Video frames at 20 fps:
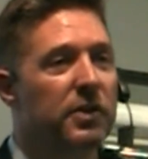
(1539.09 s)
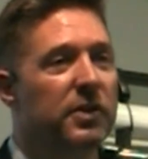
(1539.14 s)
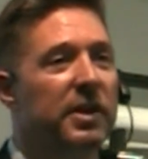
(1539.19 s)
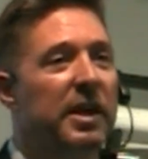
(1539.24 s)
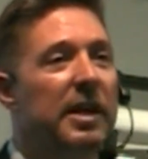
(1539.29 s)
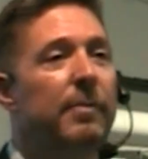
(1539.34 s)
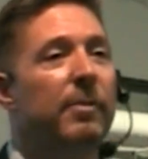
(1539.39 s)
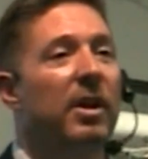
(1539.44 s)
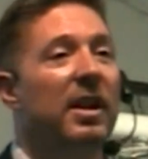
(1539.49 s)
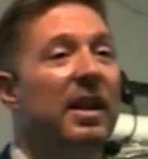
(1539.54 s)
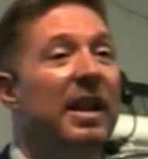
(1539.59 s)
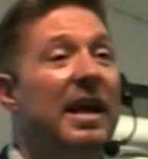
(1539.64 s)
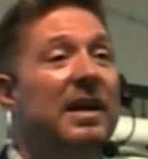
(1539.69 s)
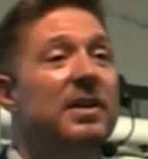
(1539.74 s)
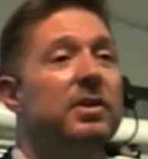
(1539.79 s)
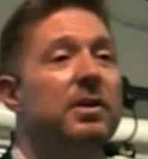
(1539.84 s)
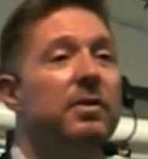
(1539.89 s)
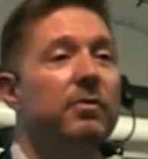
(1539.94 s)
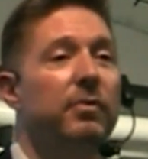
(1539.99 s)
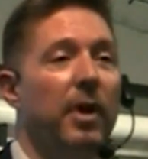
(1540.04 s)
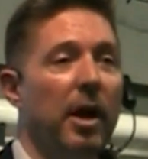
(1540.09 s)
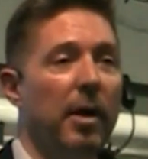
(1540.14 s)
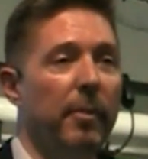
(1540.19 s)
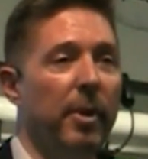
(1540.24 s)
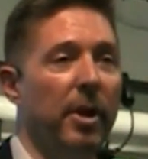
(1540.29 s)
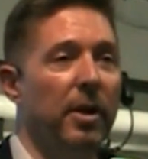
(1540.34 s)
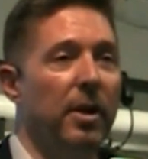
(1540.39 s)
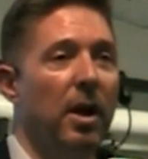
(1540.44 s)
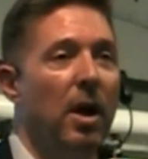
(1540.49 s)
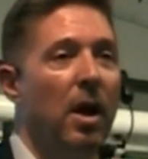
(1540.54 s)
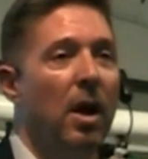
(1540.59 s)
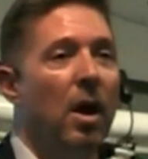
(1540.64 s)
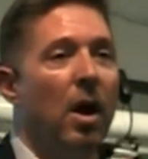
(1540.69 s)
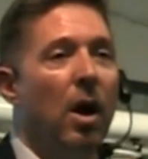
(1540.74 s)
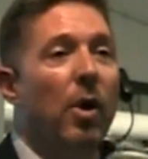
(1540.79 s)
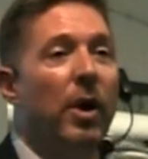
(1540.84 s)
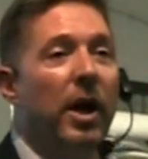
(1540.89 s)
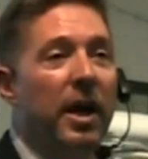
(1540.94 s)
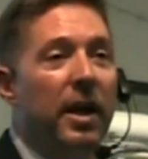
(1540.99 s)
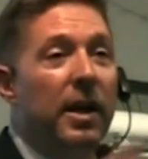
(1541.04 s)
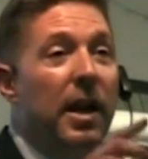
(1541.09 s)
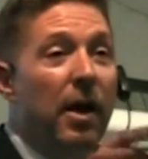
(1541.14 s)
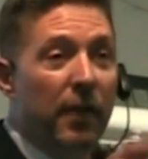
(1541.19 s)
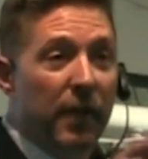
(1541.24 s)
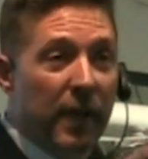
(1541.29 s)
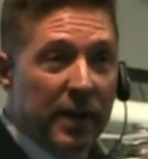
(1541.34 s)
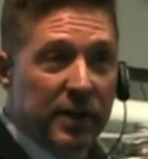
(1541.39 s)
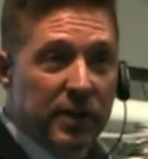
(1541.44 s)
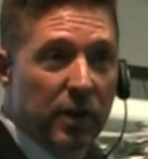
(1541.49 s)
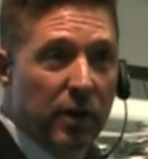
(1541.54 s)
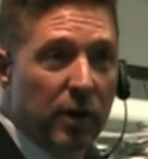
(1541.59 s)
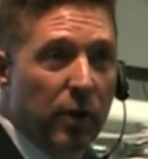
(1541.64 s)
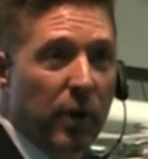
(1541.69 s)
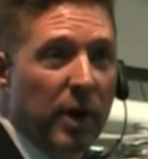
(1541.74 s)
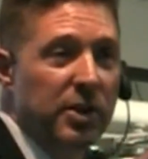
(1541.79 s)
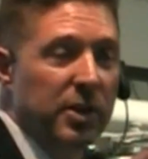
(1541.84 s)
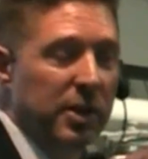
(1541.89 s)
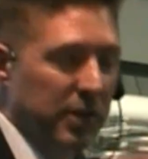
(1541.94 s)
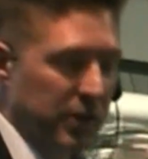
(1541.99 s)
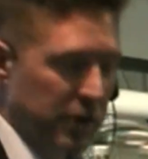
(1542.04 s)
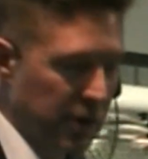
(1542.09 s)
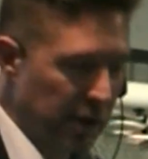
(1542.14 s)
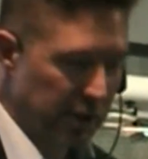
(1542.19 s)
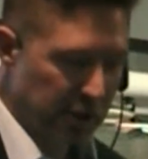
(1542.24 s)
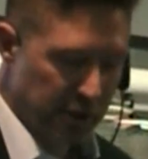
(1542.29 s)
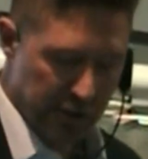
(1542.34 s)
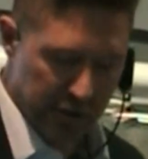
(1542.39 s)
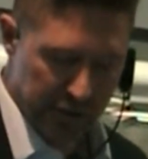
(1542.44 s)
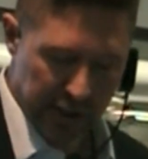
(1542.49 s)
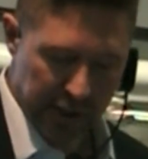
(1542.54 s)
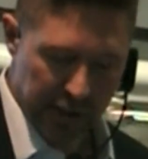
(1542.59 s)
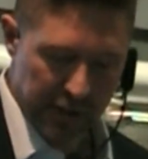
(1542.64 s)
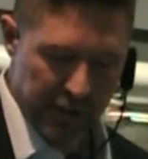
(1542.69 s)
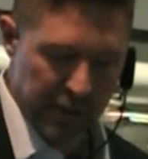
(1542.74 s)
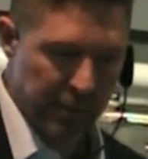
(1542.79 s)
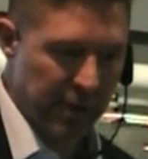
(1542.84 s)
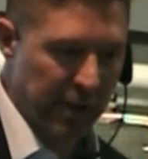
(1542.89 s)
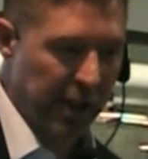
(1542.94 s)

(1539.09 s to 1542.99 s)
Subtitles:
Schema-less environment. Okay, now that's a good question. So let's just say there's something